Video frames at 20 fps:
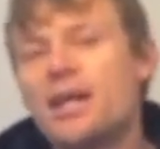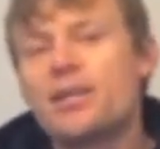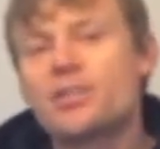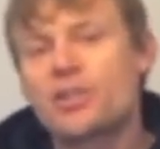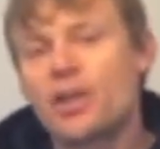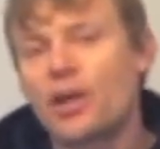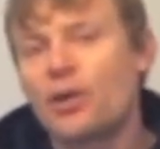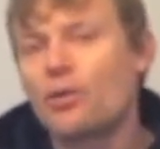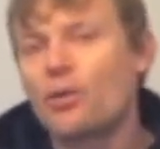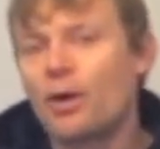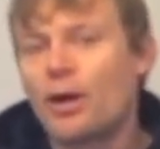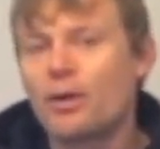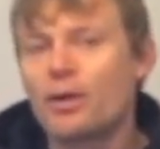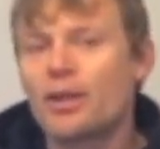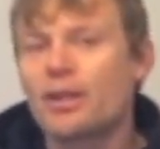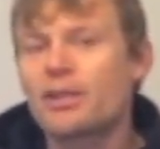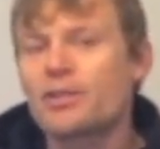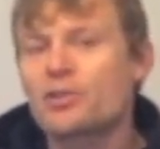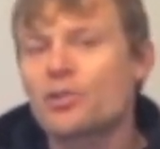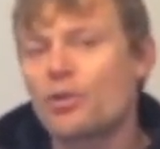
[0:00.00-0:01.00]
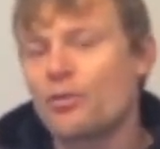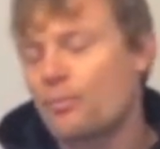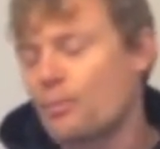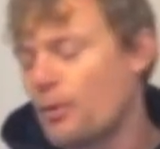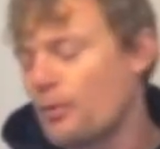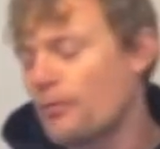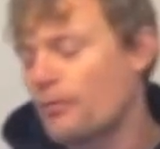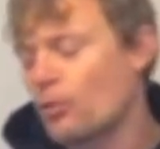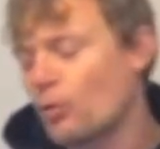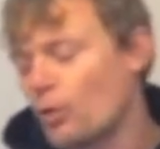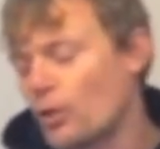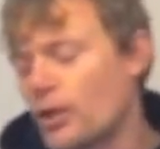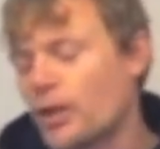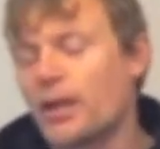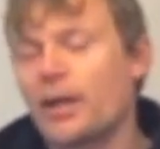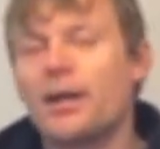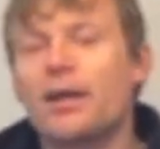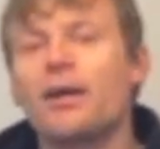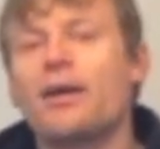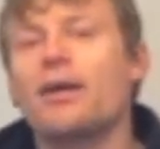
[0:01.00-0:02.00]
So I'm going to sort of put forward
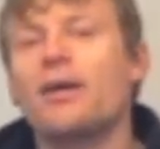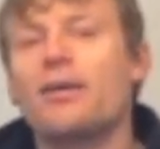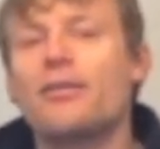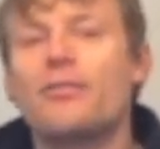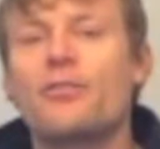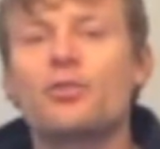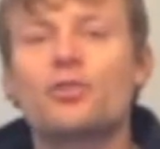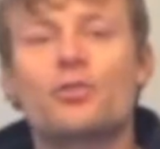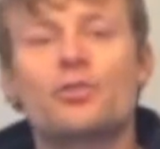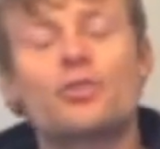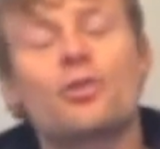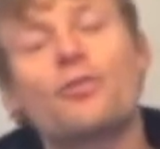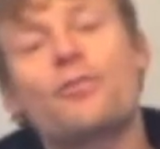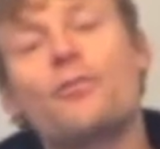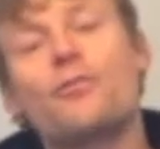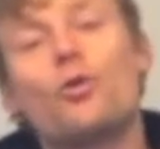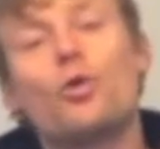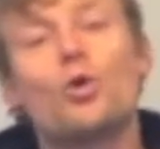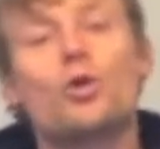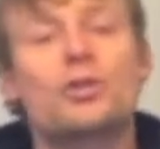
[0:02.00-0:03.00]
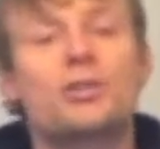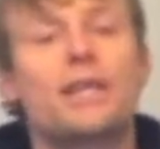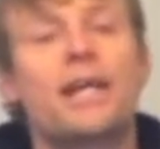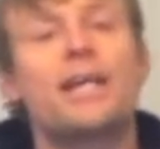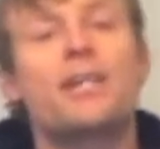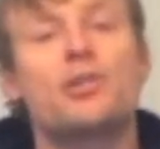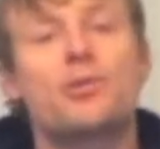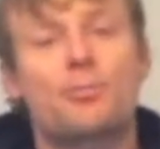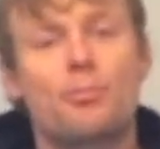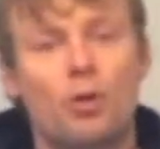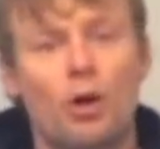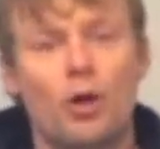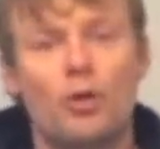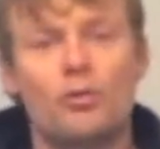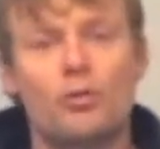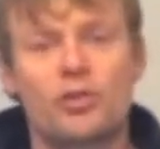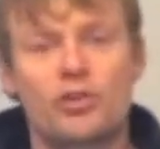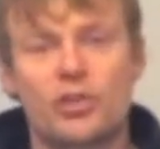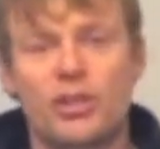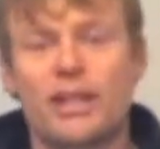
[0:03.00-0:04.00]
a sort of four-stage
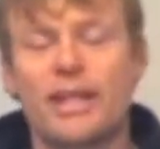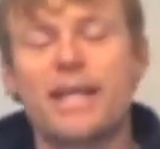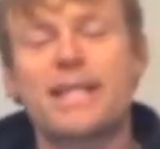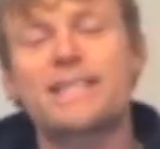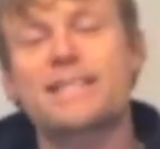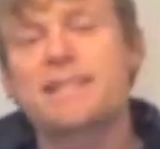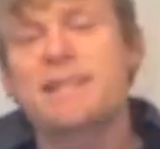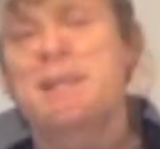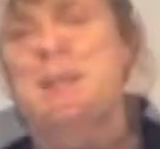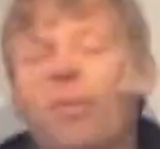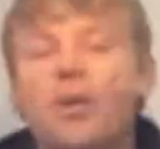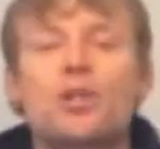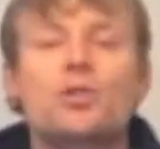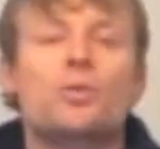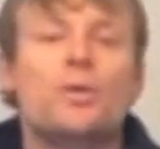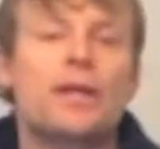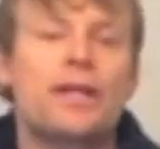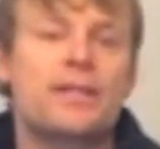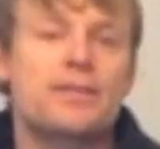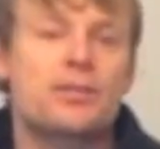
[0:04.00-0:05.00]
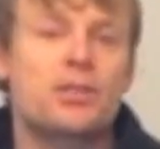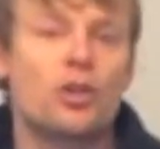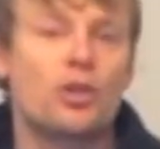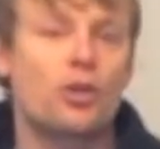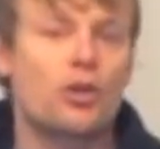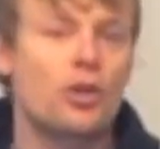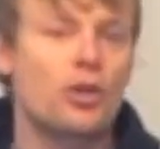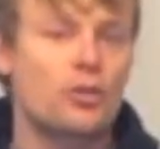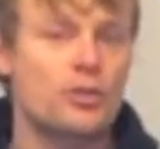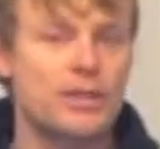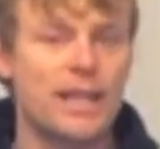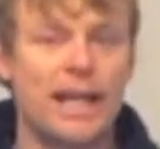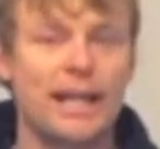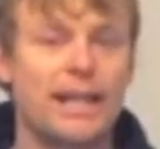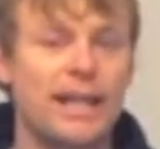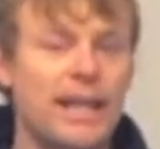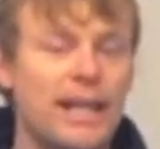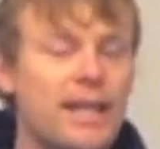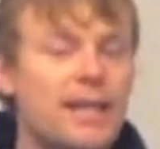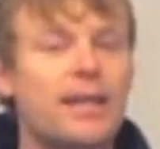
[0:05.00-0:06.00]
approach to this. The first one is to look at your
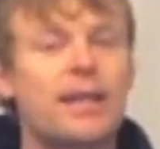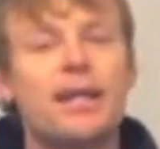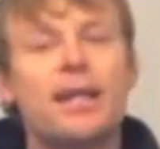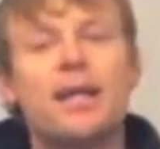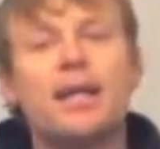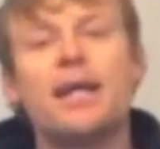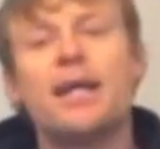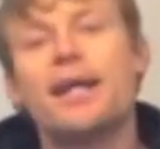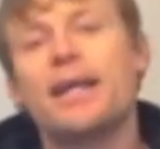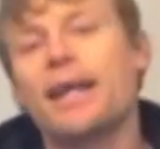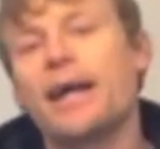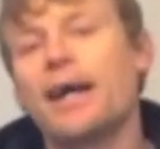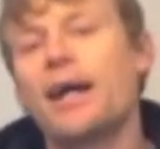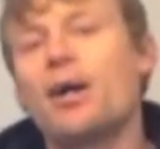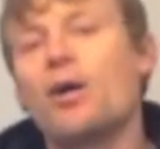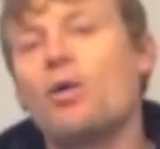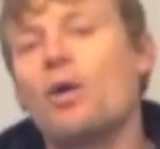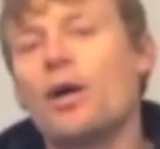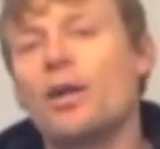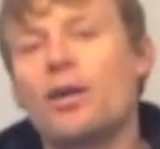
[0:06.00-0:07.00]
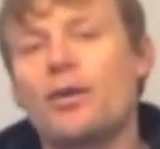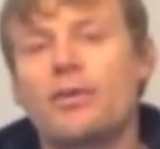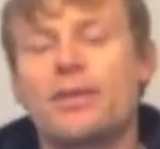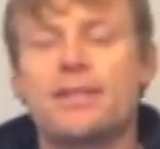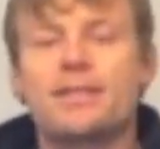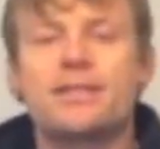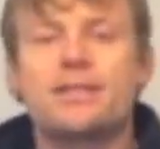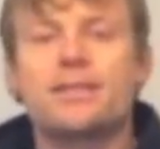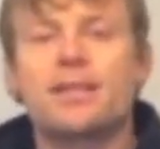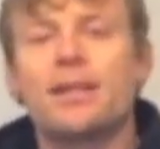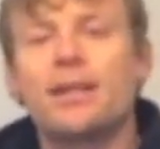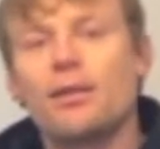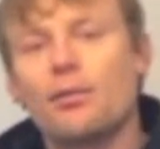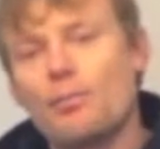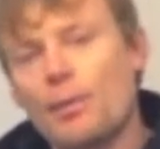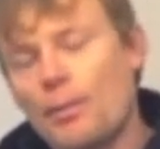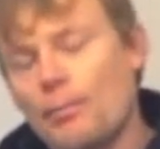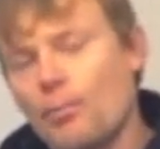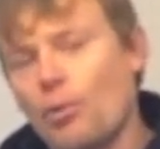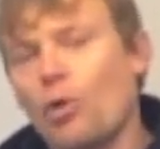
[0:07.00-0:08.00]
technique. Now, I know this is a little
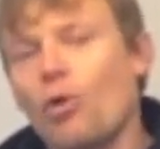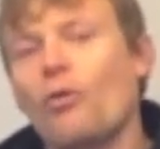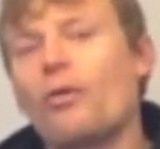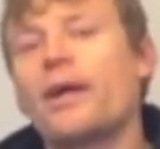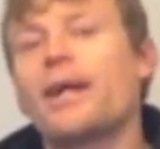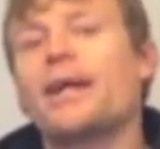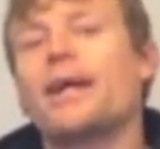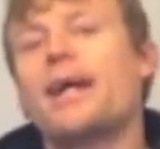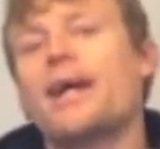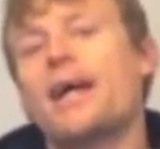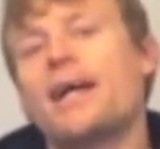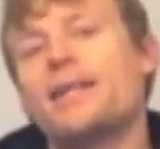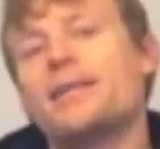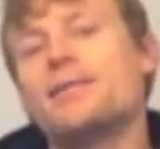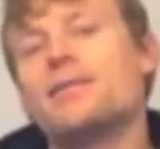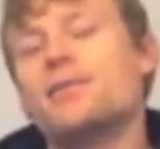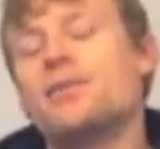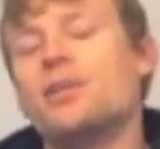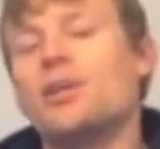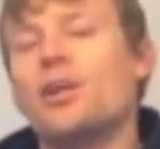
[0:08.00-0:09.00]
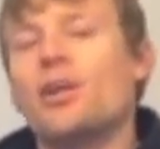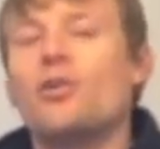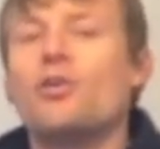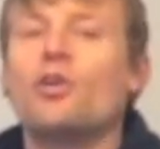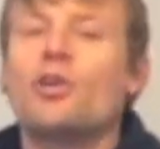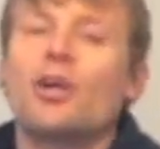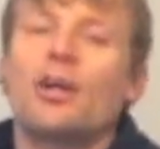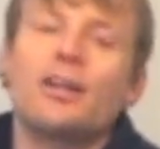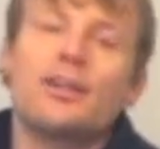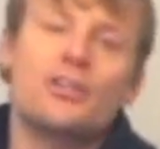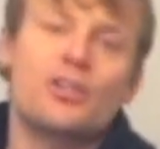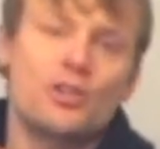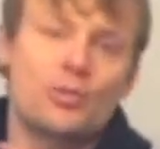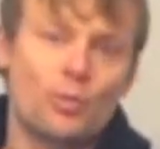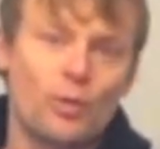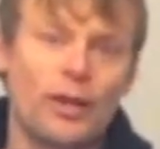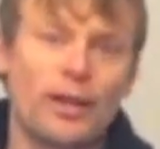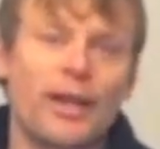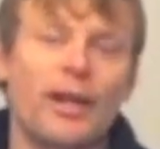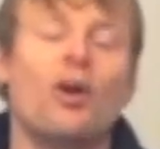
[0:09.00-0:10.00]
bit boring and you kind of just
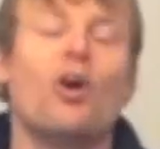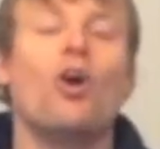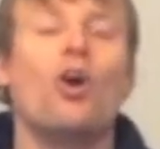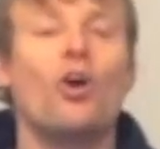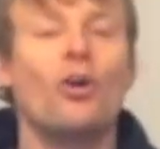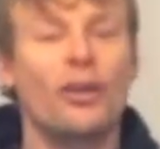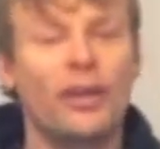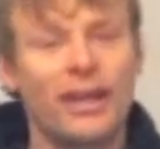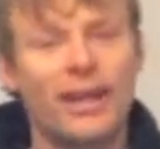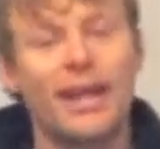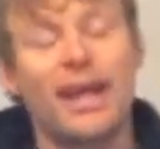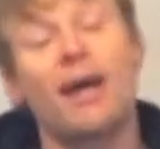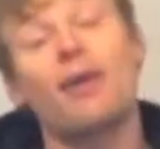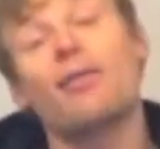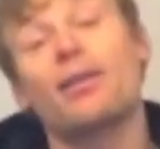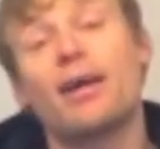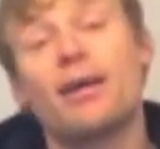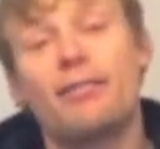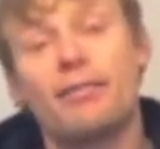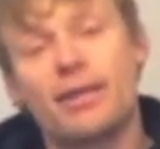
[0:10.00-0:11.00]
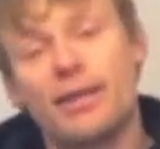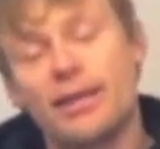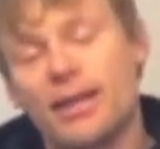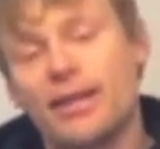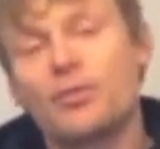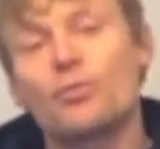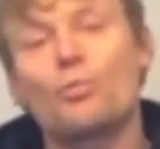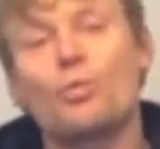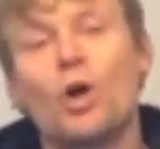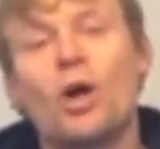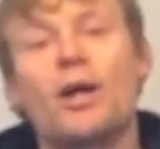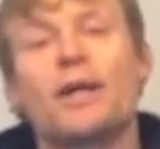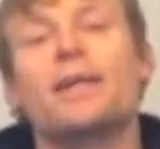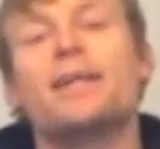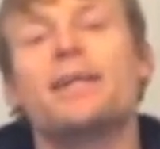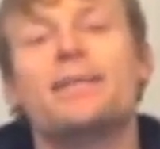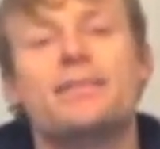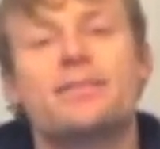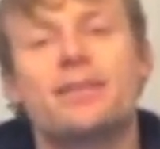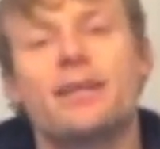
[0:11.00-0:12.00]
want to get on and get out there and get
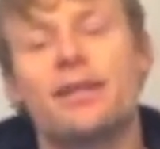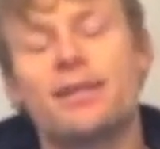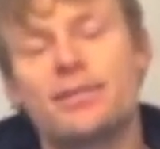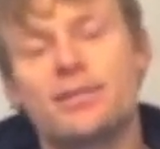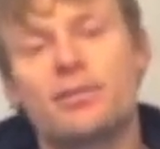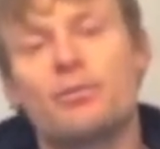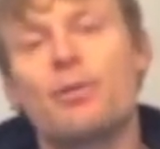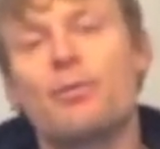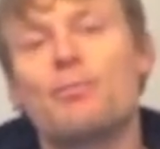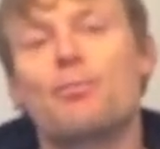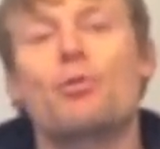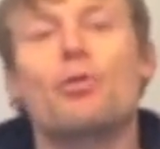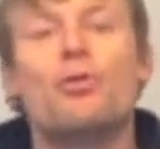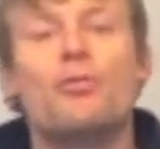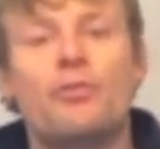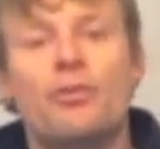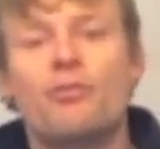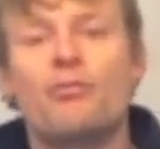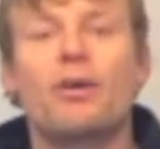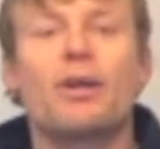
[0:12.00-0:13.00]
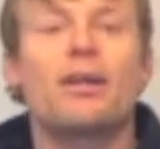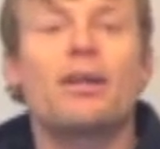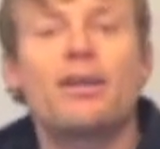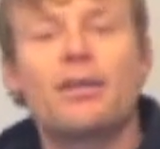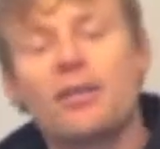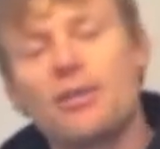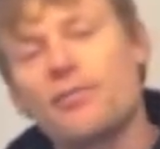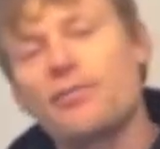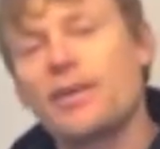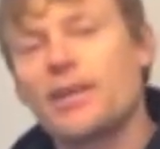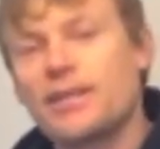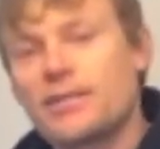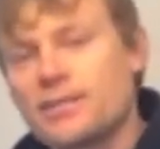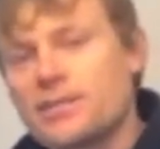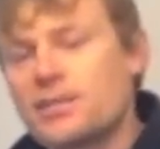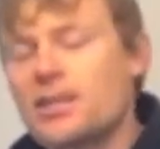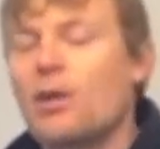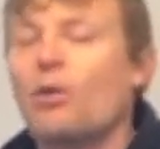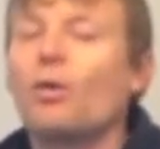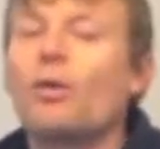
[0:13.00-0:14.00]
working to improve your running and your fitness
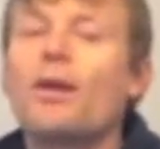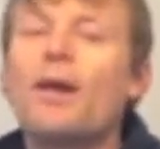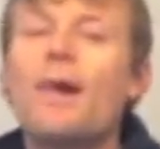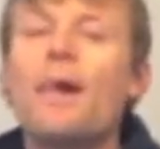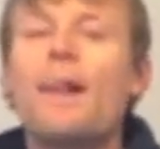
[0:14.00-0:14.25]
and so on.